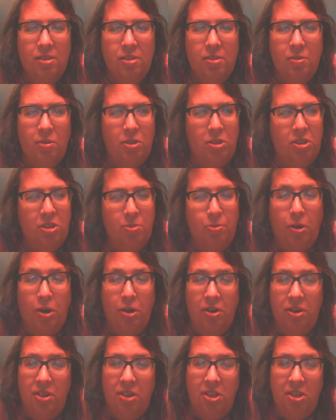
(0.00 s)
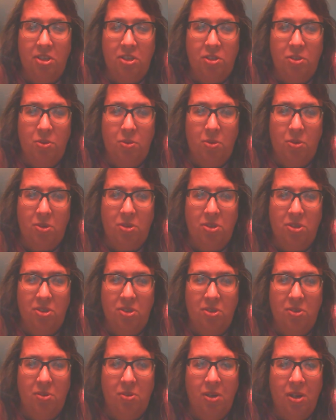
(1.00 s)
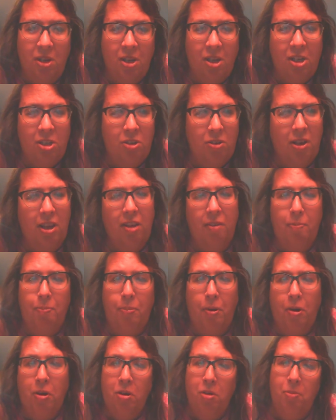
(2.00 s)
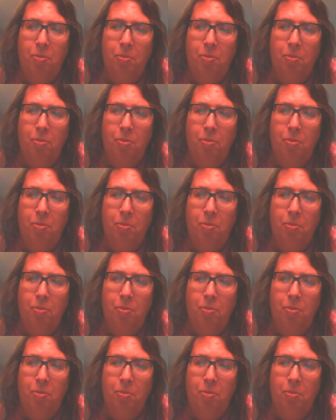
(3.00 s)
which is part of dead source. So you have part of